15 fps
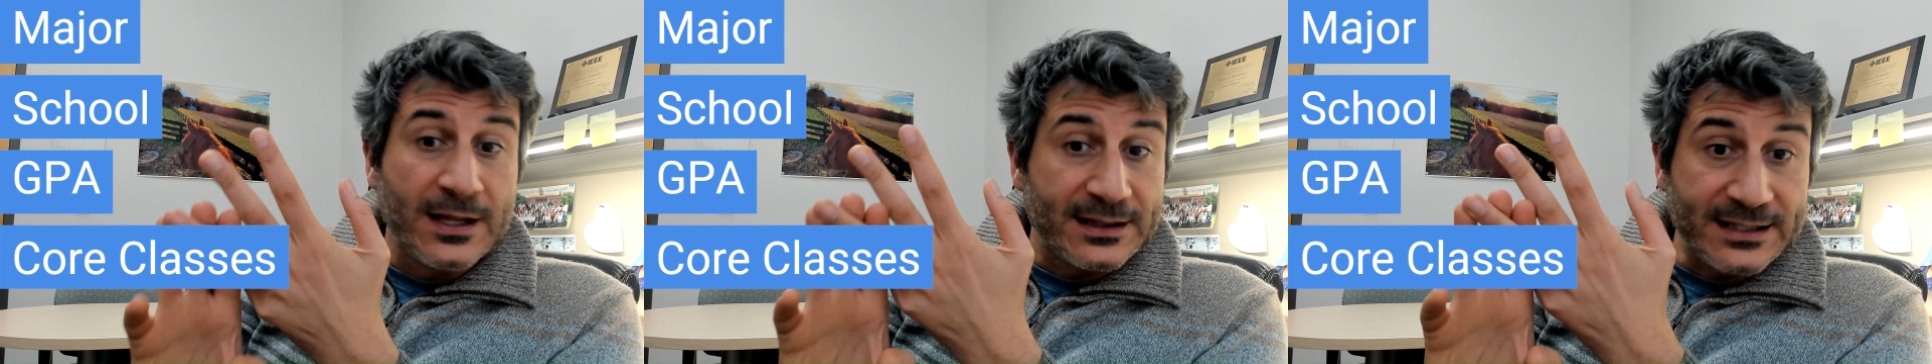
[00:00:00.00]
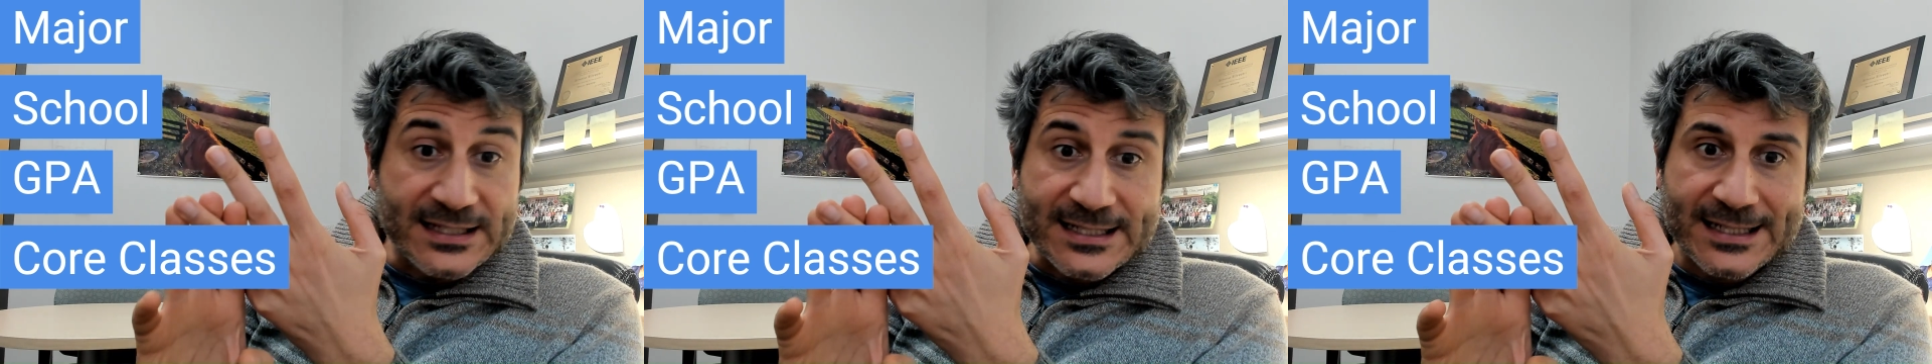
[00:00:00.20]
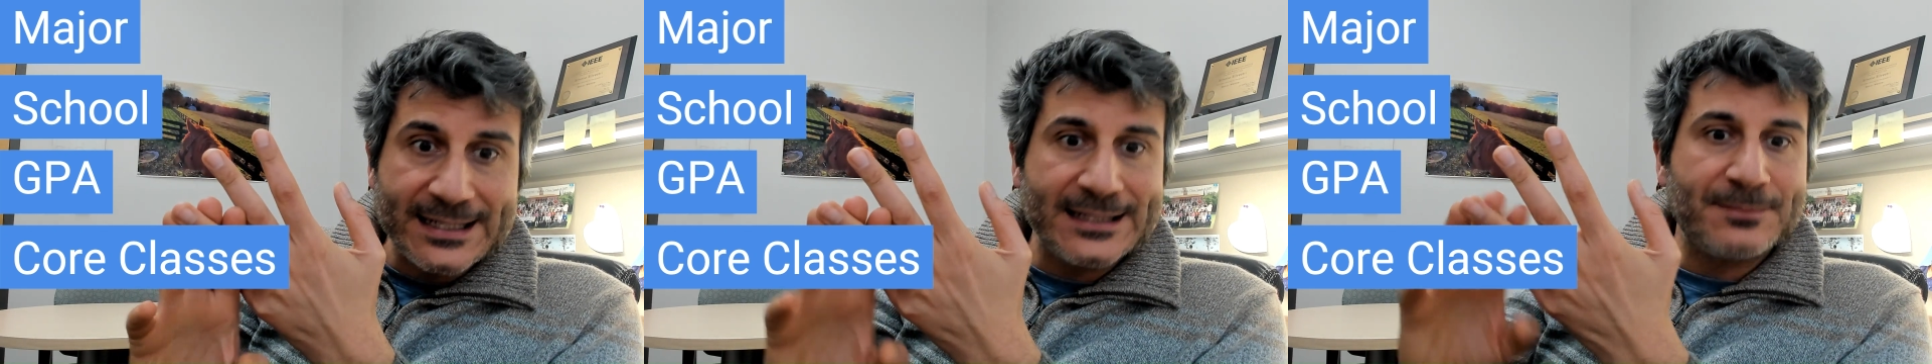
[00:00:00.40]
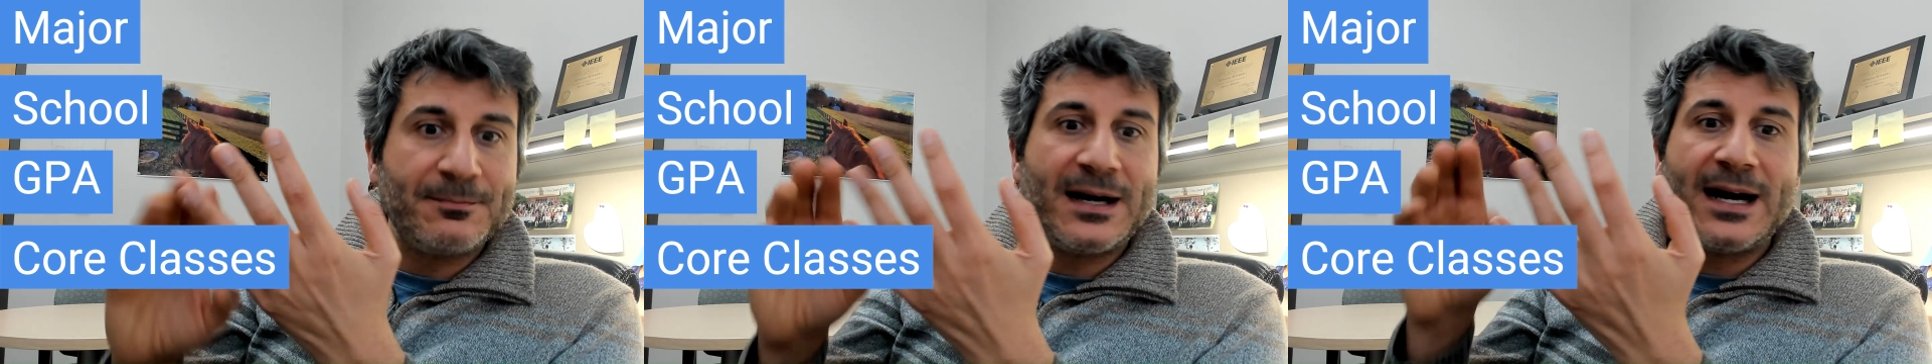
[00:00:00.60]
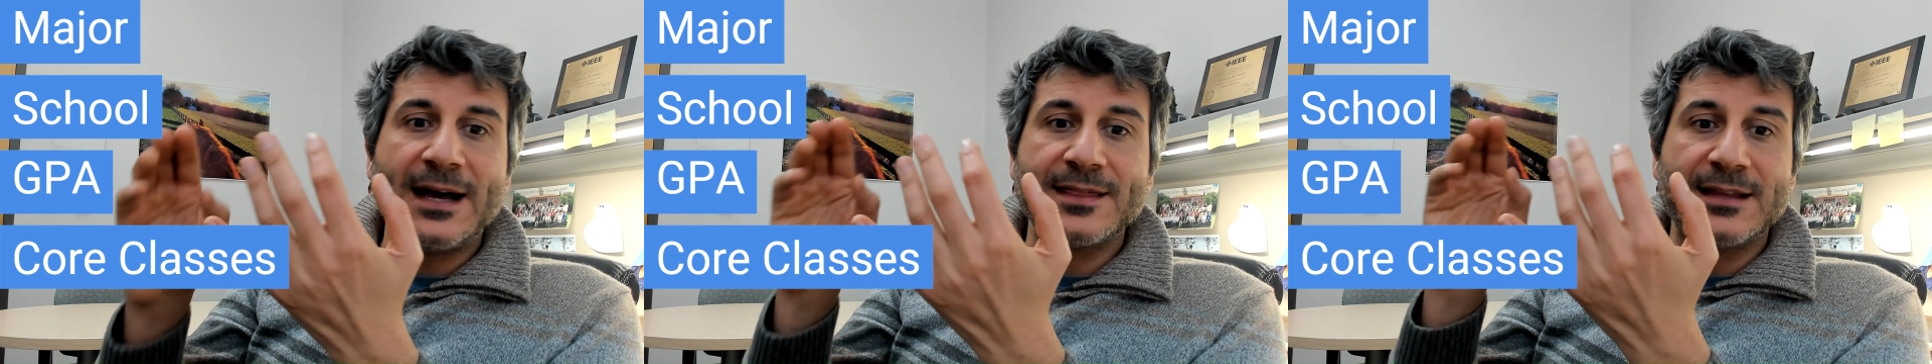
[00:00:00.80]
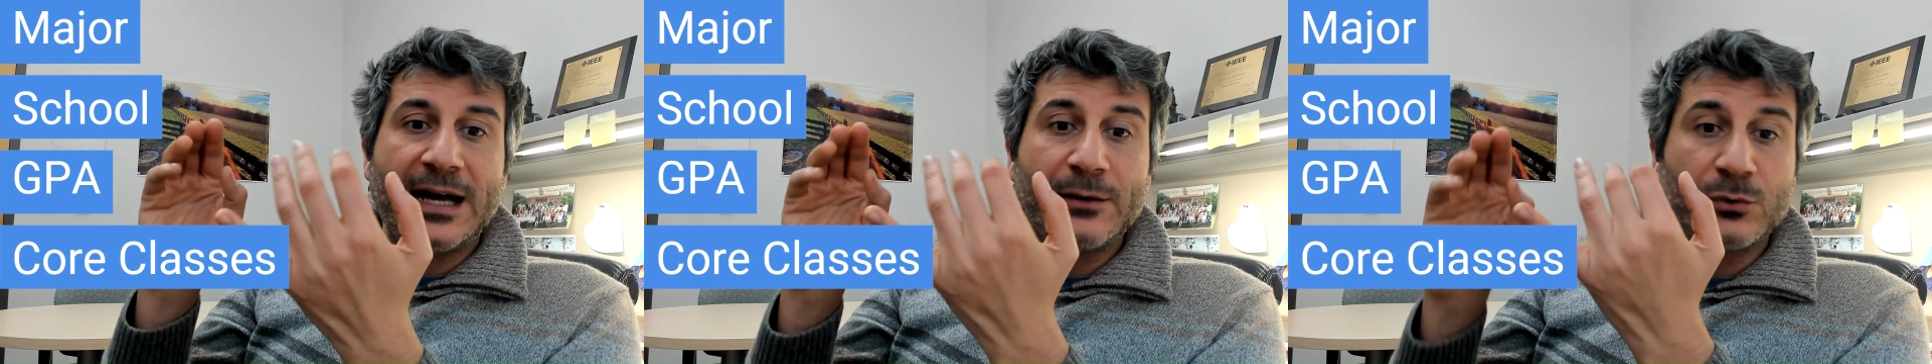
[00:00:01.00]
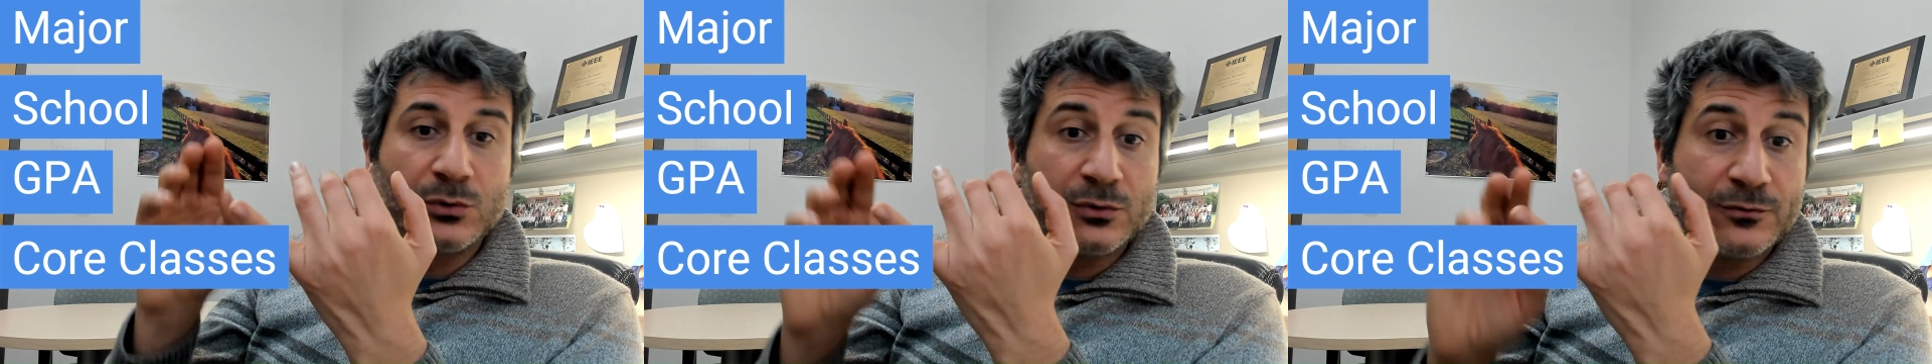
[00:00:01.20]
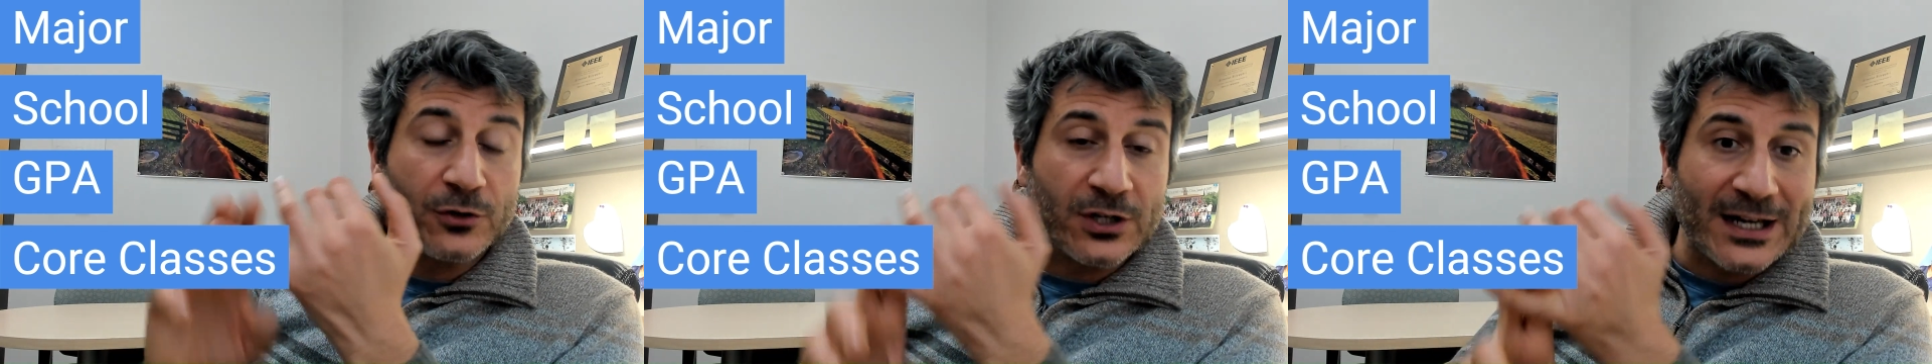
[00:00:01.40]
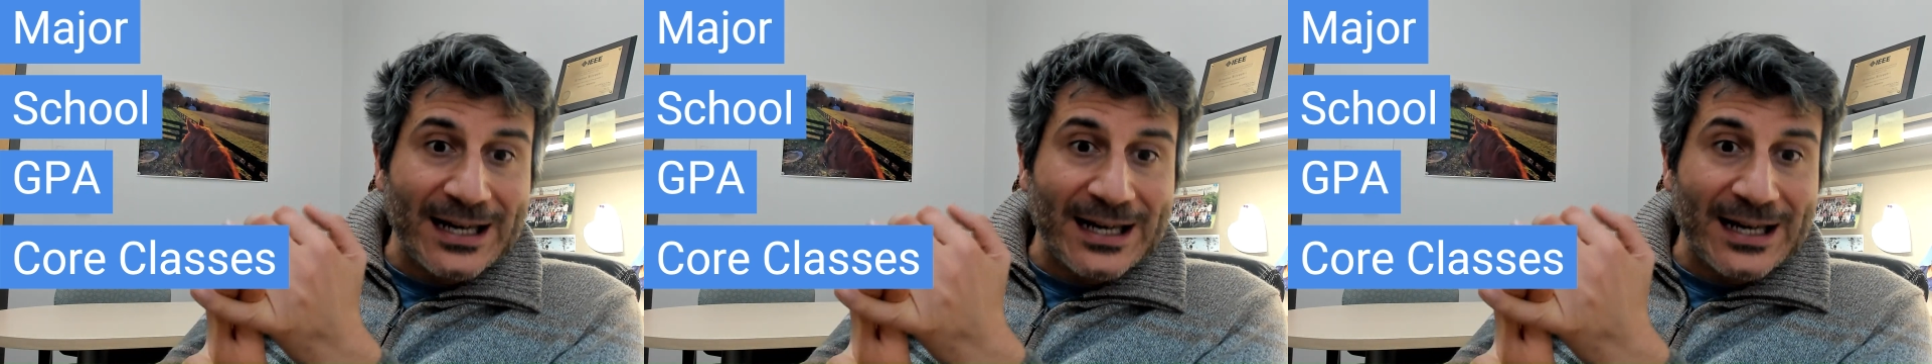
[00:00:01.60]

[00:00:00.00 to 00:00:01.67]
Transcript: discrete math i will look for